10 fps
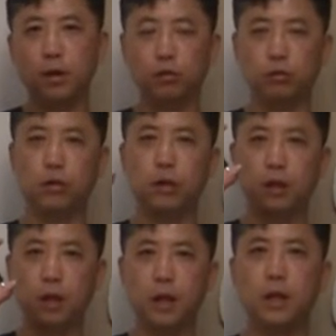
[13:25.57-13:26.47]
To
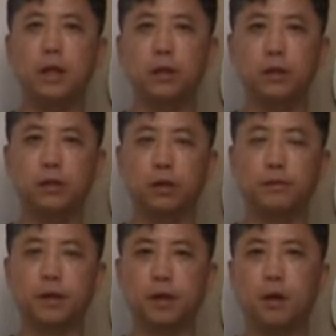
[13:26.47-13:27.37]
the leaders of
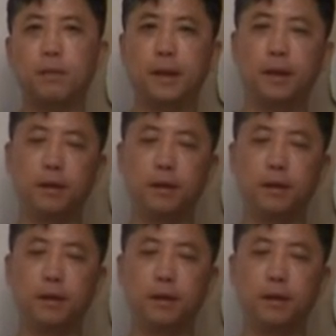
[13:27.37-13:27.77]
the company.